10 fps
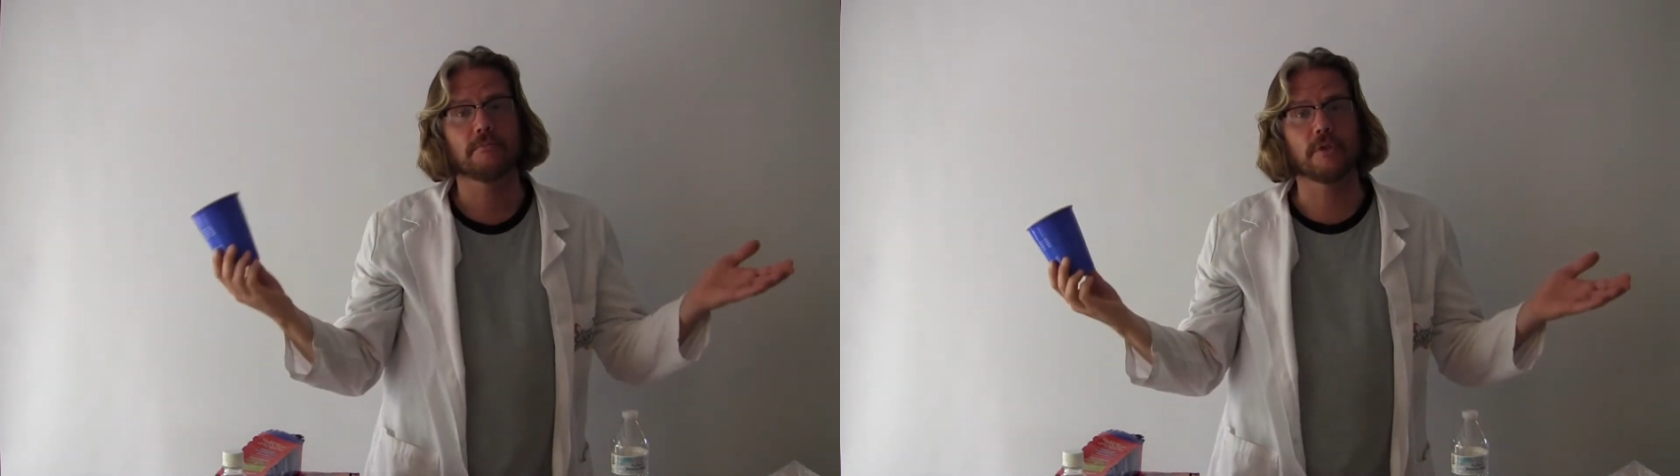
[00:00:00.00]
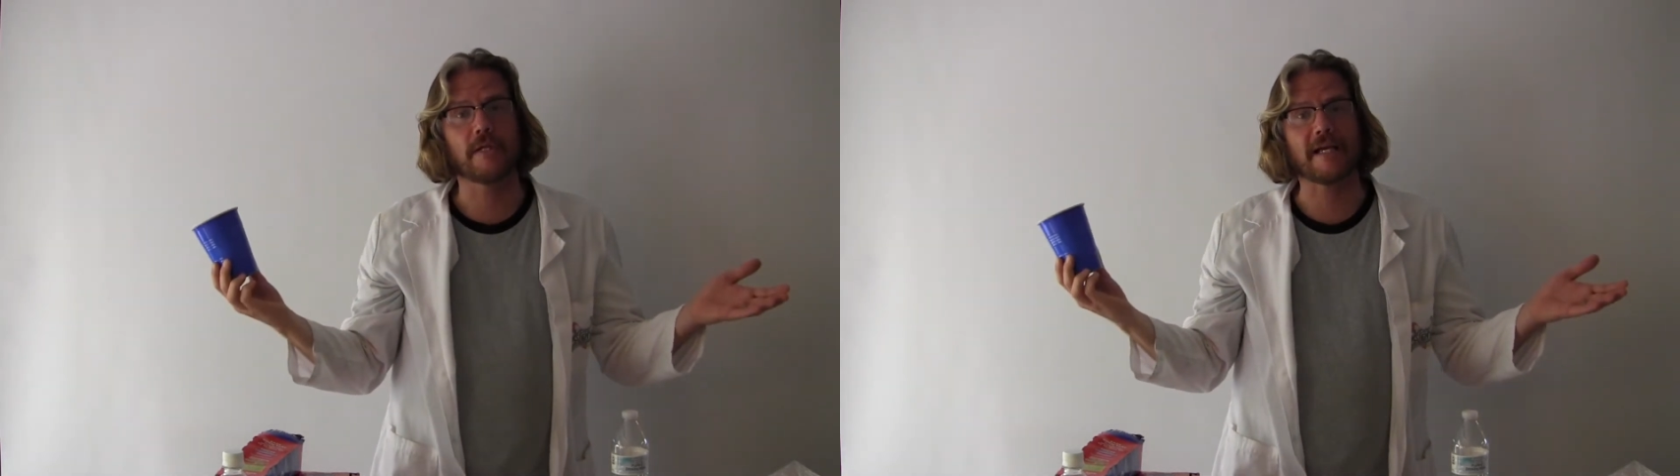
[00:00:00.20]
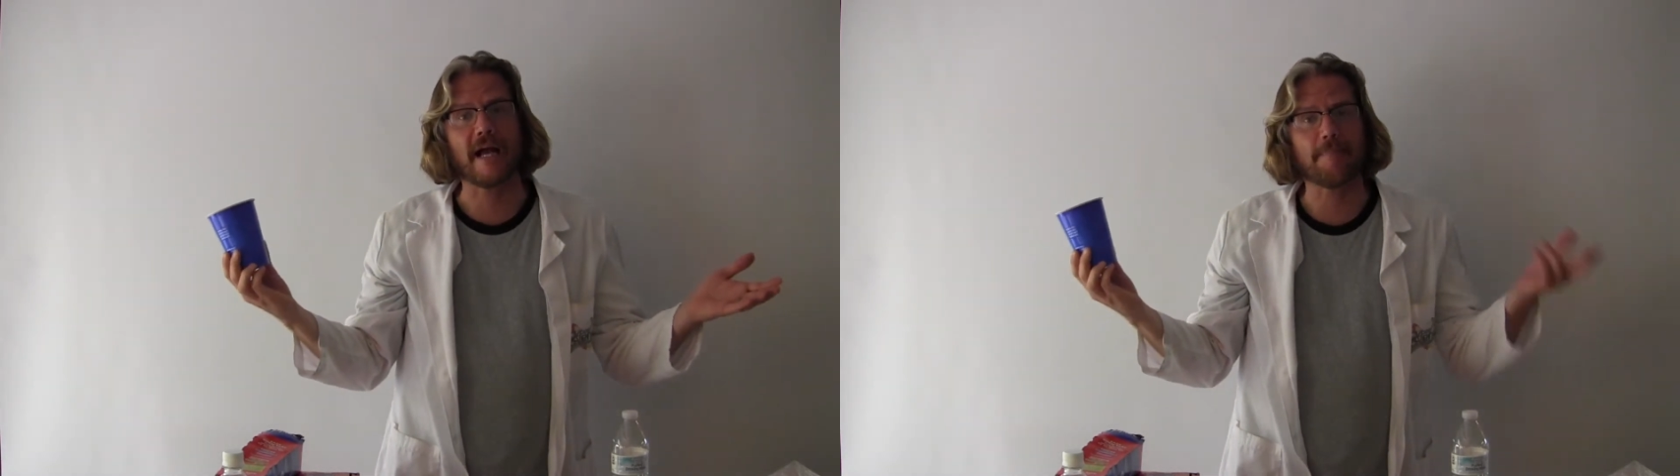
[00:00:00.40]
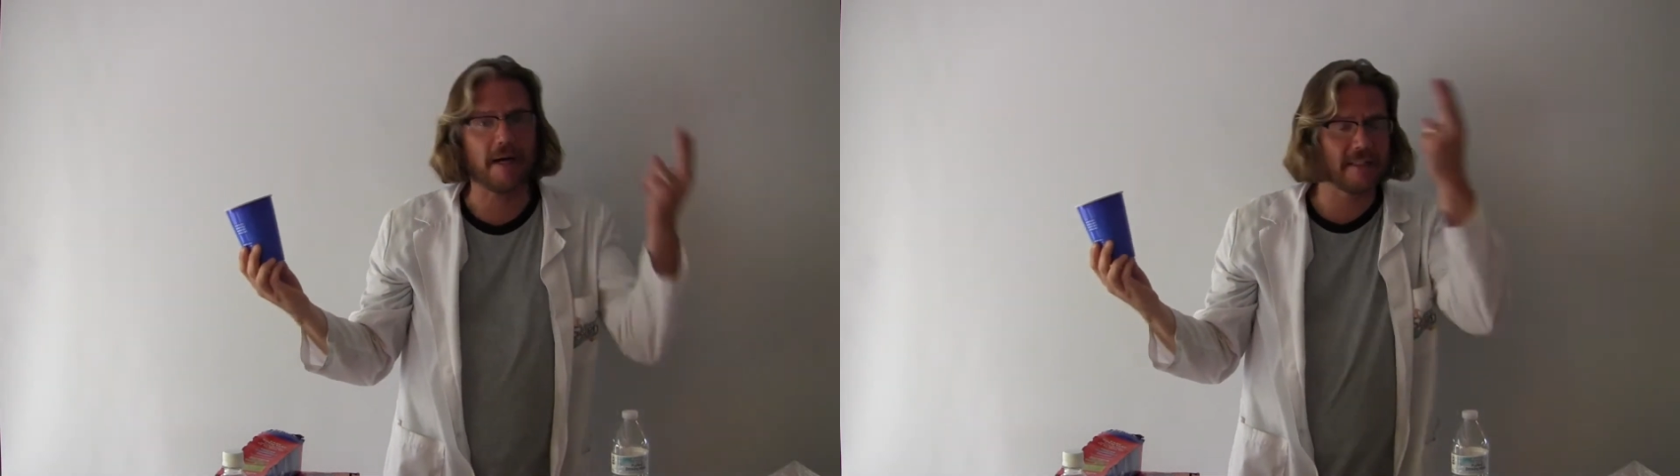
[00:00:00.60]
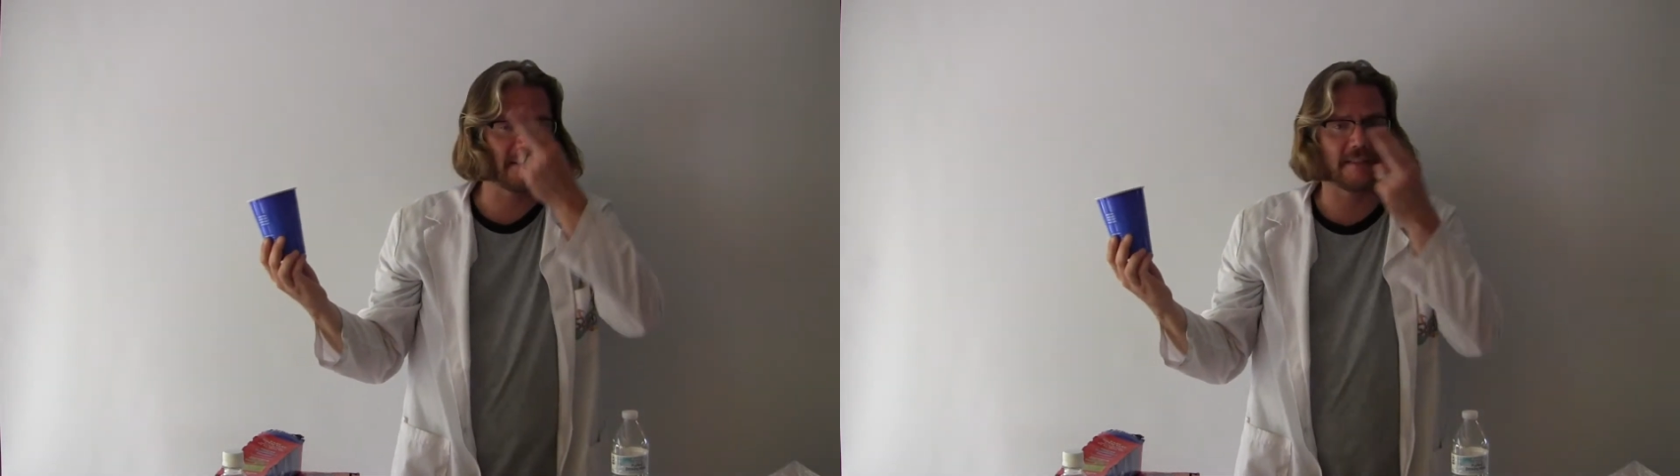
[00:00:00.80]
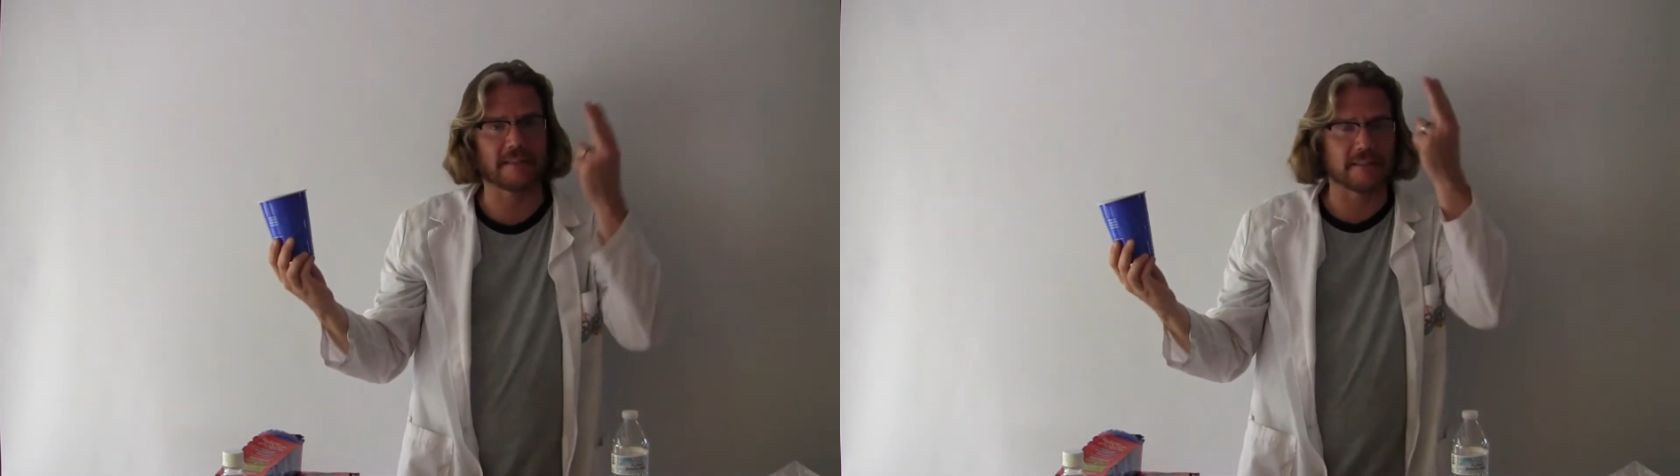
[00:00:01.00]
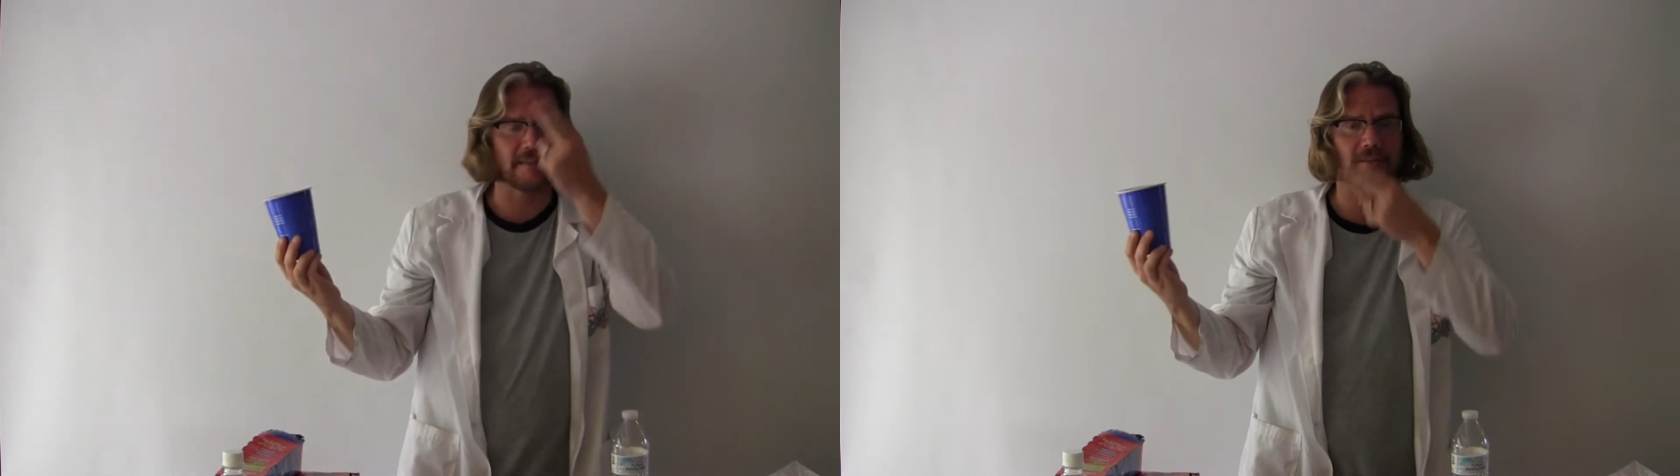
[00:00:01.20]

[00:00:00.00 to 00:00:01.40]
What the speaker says: you take hypotheses.